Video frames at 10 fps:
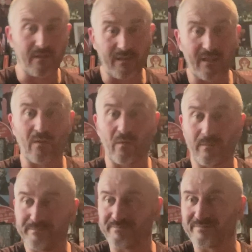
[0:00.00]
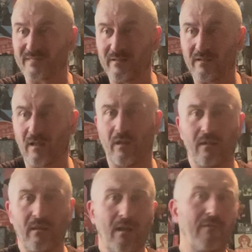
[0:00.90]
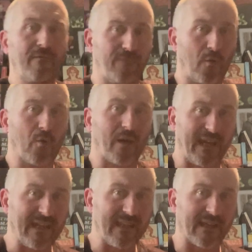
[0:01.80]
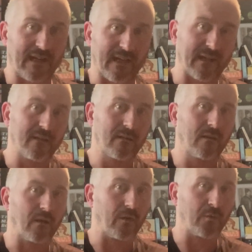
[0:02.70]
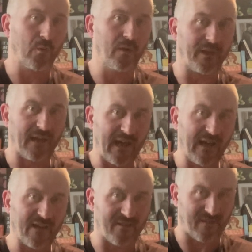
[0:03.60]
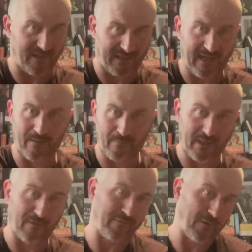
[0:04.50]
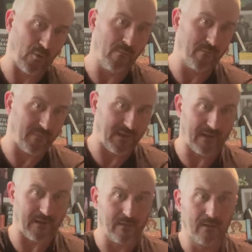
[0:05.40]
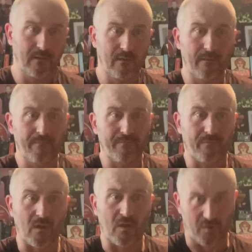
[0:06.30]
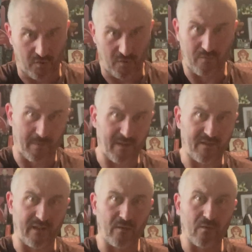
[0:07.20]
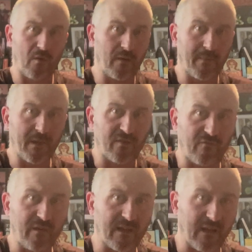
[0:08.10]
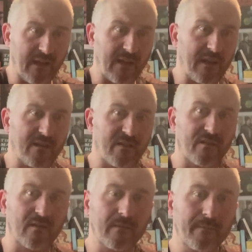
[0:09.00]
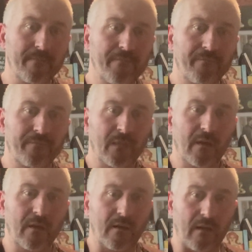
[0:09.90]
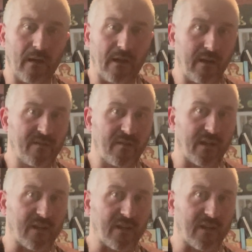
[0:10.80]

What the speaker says: you know, love or hate the guy, Nolan has again made a film that should be seen on the big screen. It is an